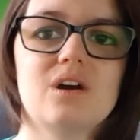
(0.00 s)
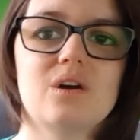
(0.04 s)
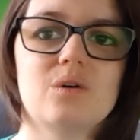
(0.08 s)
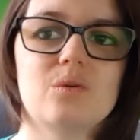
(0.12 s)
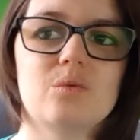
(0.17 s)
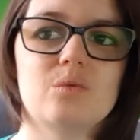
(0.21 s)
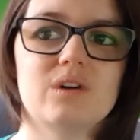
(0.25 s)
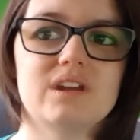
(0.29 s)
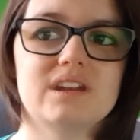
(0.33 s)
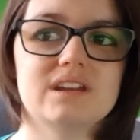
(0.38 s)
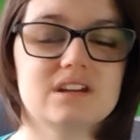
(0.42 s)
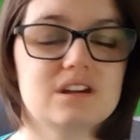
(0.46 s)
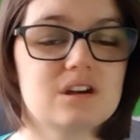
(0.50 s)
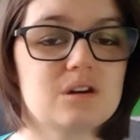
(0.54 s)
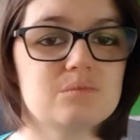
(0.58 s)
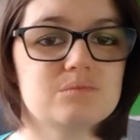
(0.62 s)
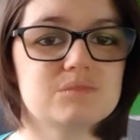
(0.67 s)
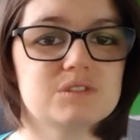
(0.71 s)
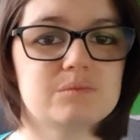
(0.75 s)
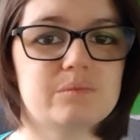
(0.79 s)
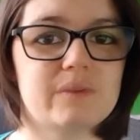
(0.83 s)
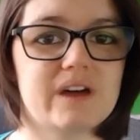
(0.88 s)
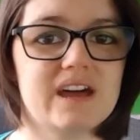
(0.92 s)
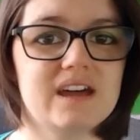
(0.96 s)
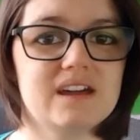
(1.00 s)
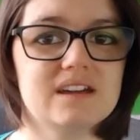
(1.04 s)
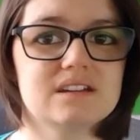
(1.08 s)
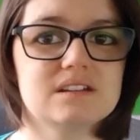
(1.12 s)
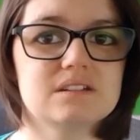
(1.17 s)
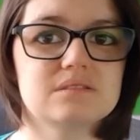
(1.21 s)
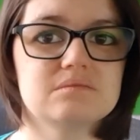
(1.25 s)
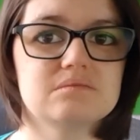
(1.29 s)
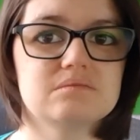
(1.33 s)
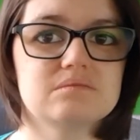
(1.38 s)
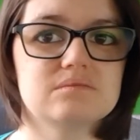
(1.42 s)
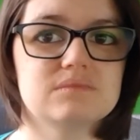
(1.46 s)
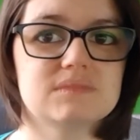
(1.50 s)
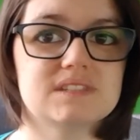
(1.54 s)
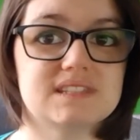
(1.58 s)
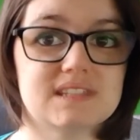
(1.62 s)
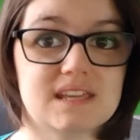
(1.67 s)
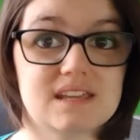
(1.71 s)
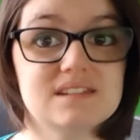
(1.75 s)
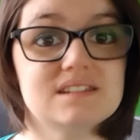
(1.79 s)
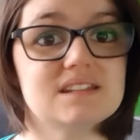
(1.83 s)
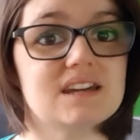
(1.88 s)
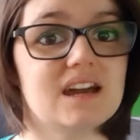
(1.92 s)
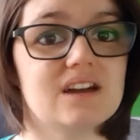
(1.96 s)
When it comes back,
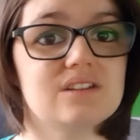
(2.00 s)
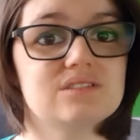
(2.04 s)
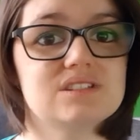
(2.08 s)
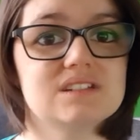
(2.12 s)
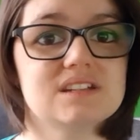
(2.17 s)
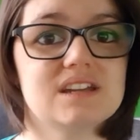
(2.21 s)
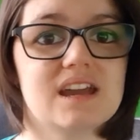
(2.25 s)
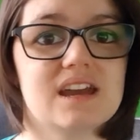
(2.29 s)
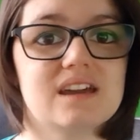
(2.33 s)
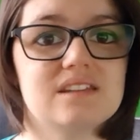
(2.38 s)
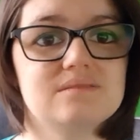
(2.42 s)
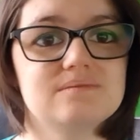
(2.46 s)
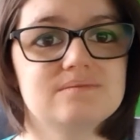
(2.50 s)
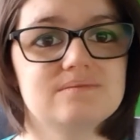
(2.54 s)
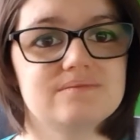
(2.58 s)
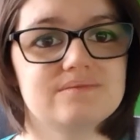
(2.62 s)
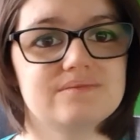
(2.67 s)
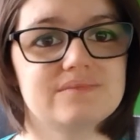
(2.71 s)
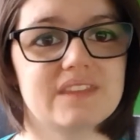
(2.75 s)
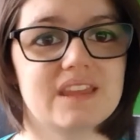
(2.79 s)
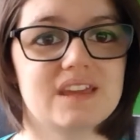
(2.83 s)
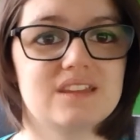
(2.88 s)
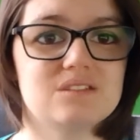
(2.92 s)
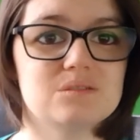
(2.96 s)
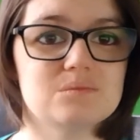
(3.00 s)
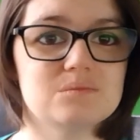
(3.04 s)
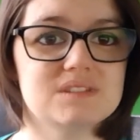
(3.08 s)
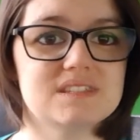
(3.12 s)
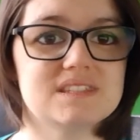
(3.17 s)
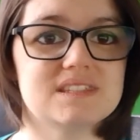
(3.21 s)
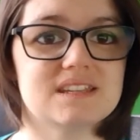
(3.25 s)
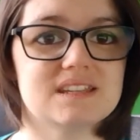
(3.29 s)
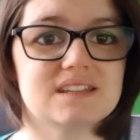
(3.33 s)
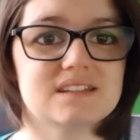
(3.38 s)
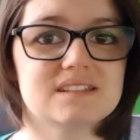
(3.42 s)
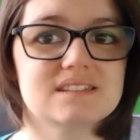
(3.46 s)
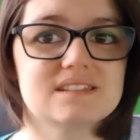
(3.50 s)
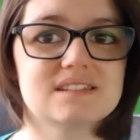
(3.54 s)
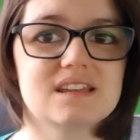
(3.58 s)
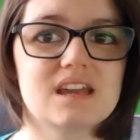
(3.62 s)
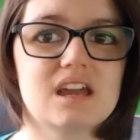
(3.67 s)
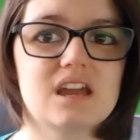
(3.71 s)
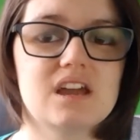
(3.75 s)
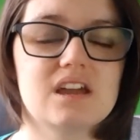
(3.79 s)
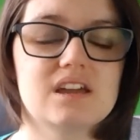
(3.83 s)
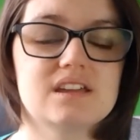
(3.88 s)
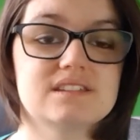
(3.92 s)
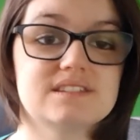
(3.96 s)
send it out again, and number 6,
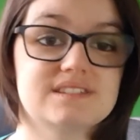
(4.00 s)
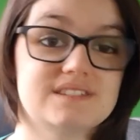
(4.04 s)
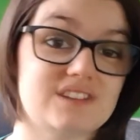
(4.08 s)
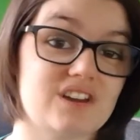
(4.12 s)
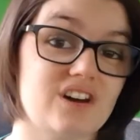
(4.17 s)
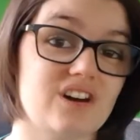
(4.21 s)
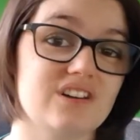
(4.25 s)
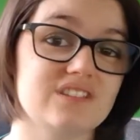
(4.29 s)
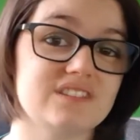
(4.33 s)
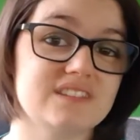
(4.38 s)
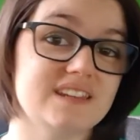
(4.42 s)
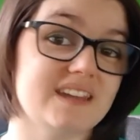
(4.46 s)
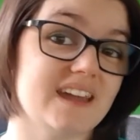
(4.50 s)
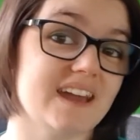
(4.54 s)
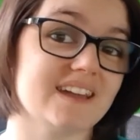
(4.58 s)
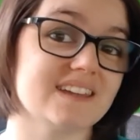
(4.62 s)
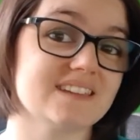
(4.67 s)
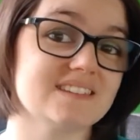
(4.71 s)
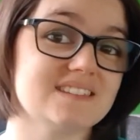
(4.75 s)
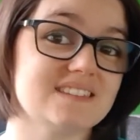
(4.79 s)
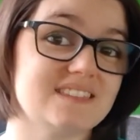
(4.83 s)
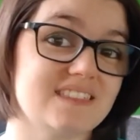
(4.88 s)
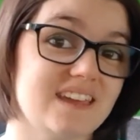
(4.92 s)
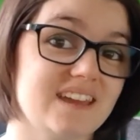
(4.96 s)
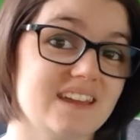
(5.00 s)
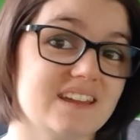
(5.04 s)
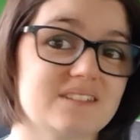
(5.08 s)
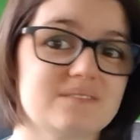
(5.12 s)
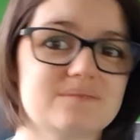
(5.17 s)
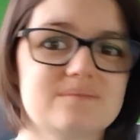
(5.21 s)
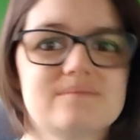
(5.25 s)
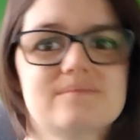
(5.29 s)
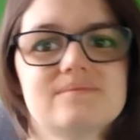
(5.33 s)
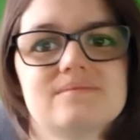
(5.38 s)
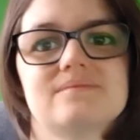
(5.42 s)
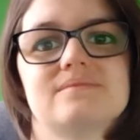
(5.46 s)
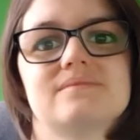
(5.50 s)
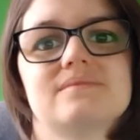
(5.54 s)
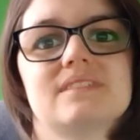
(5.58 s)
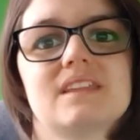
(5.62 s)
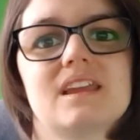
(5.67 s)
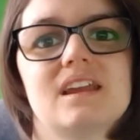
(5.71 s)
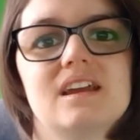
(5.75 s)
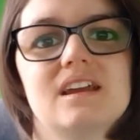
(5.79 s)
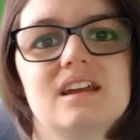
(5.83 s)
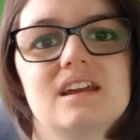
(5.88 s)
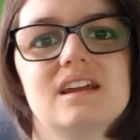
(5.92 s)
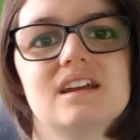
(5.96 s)
start the next thing.
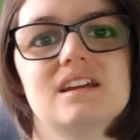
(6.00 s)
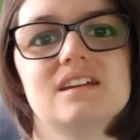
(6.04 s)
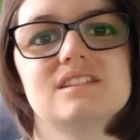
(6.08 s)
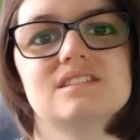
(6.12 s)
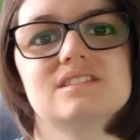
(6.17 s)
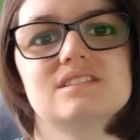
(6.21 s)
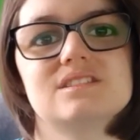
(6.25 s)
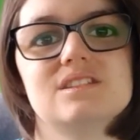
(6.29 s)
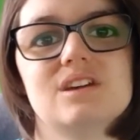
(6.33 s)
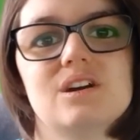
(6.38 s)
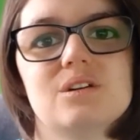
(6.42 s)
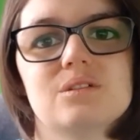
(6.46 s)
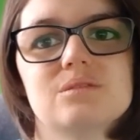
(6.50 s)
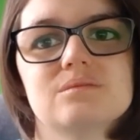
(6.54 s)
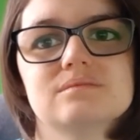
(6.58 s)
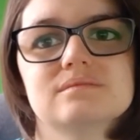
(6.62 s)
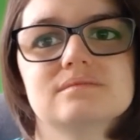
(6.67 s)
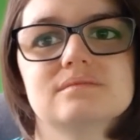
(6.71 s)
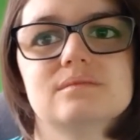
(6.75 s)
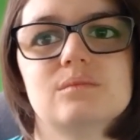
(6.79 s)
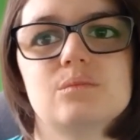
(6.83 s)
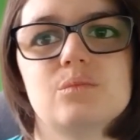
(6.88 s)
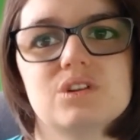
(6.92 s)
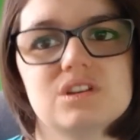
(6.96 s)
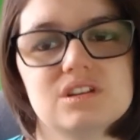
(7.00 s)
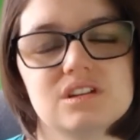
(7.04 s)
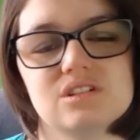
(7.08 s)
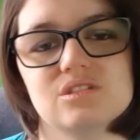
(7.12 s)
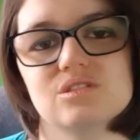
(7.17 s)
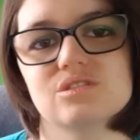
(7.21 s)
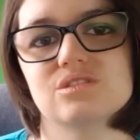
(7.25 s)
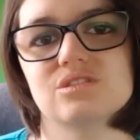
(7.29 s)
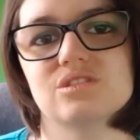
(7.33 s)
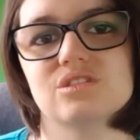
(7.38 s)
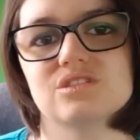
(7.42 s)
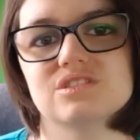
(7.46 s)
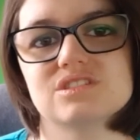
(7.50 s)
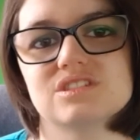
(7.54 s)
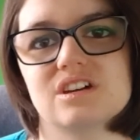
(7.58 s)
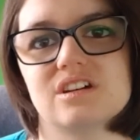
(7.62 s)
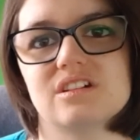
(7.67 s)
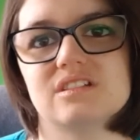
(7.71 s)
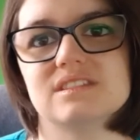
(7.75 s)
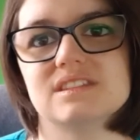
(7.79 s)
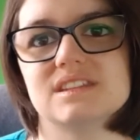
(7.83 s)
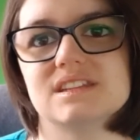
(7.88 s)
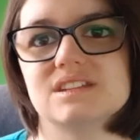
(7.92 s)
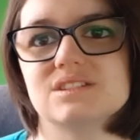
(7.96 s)
So, what are your thoughts
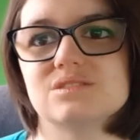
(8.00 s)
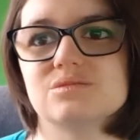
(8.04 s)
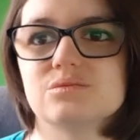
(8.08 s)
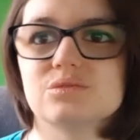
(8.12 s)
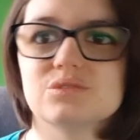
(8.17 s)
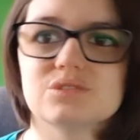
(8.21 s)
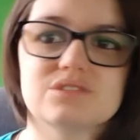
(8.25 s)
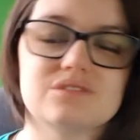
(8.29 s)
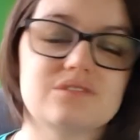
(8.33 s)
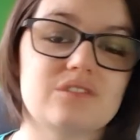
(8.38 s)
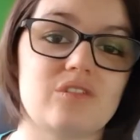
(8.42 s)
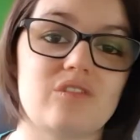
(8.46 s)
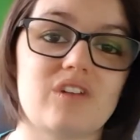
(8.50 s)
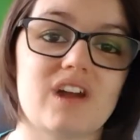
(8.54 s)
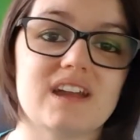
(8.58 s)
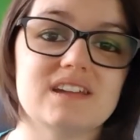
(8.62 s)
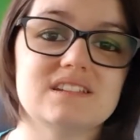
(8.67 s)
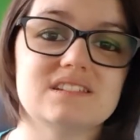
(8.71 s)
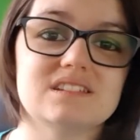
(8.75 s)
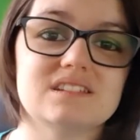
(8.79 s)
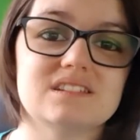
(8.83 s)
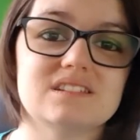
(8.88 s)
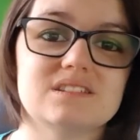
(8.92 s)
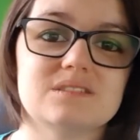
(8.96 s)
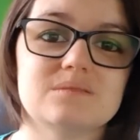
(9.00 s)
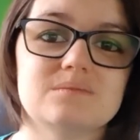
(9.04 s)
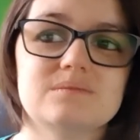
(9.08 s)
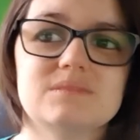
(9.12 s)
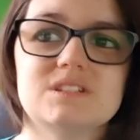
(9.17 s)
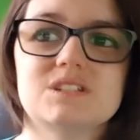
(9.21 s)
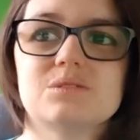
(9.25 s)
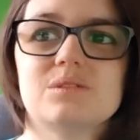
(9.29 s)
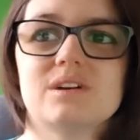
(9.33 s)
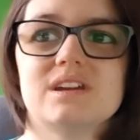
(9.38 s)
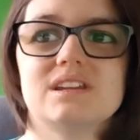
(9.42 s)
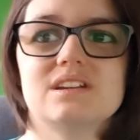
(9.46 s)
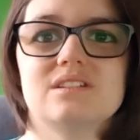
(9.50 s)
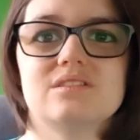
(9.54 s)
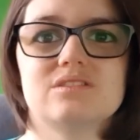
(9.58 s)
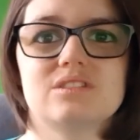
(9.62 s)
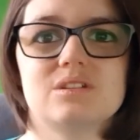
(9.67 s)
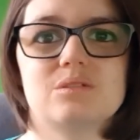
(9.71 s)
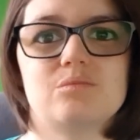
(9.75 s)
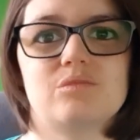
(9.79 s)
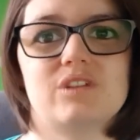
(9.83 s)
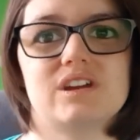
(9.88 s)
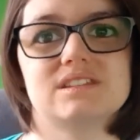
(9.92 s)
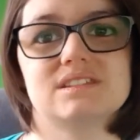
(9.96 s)
on these rules for writers? Do any of
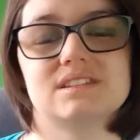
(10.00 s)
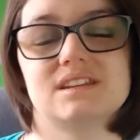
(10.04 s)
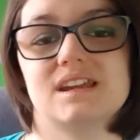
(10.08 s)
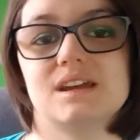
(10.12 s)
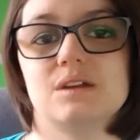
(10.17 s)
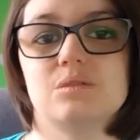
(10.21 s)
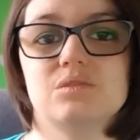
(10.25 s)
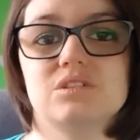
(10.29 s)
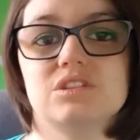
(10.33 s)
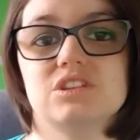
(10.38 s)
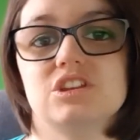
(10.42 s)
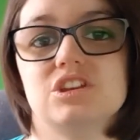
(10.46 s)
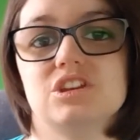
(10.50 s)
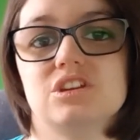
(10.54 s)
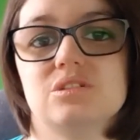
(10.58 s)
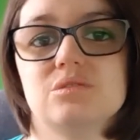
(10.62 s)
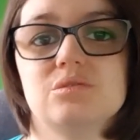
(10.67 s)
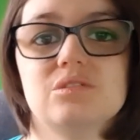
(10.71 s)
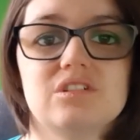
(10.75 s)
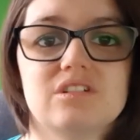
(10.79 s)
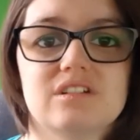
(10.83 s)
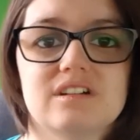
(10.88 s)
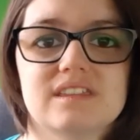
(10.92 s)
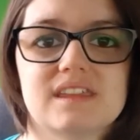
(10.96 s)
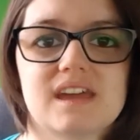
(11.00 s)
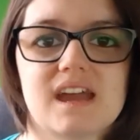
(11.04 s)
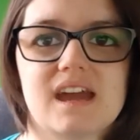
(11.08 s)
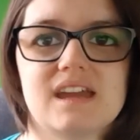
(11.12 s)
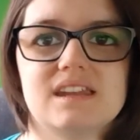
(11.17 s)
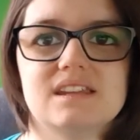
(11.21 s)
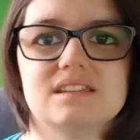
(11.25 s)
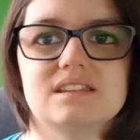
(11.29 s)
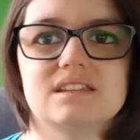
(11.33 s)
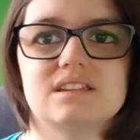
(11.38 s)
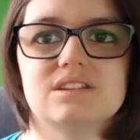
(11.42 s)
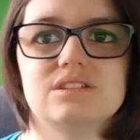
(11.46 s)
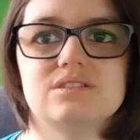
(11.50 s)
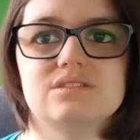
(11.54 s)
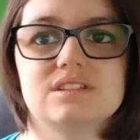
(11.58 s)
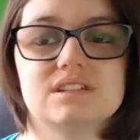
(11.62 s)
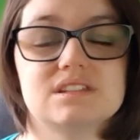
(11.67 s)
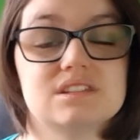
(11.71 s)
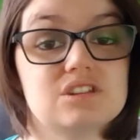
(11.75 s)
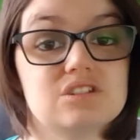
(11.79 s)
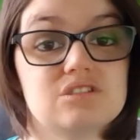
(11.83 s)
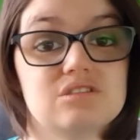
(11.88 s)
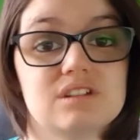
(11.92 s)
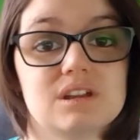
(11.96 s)
them resonate with you, or are there any that you
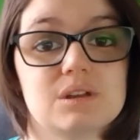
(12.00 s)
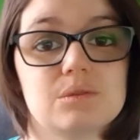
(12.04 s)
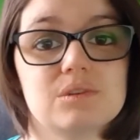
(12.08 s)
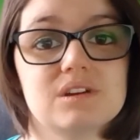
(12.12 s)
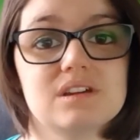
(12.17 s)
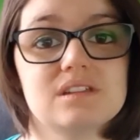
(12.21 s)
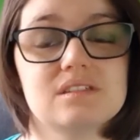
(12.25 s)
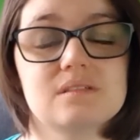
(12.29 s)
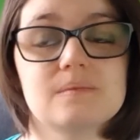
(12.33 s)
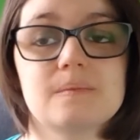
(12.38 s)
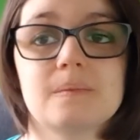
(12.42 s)
disagree with?